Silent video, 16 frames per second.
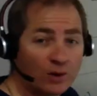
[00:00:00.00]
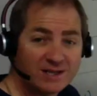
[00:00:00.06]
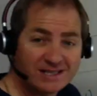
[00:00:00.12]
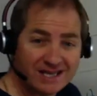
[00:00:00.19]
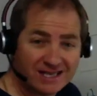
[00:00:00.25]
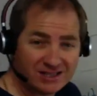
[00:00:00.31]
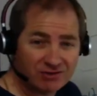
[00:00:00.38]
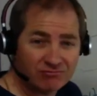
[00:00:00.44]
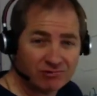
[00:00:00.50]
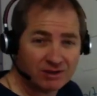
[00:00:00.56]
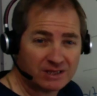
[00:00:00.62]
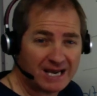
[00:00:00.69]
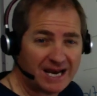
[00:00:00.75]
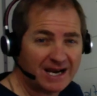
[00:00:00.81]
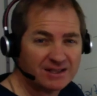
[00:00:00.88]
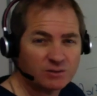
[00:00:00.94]
boy,
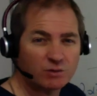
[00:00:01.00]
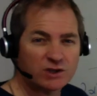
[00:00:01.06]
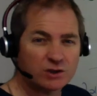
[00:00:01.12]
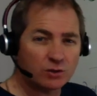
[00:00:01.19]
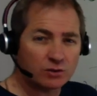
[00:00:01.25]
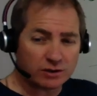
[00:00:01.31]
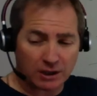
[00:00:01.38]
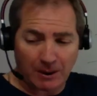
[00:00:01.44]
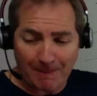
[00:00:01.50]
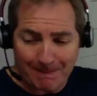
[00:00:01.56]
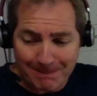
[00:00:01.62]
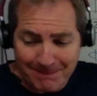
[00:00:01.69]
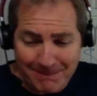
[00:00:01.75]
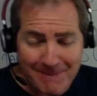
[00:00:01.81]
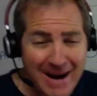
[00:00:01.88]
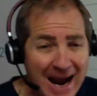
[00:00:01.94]
600,000, which looks like a
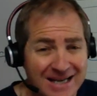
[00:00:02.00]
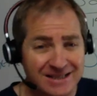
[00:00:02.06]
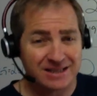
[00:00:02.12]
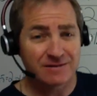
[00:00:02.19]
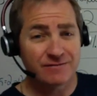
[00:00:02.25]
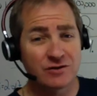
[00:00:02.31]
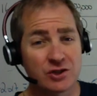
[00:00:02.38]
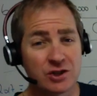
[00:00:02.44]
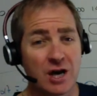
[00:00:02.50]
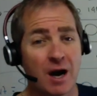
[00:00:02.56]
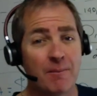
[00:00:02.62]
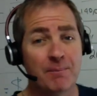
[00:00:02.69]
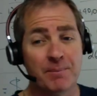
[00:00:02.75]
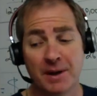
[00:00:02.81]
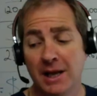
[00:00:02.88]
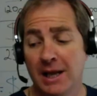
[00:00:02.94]
massive
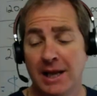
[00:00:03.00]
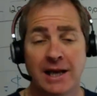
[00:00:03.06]
jump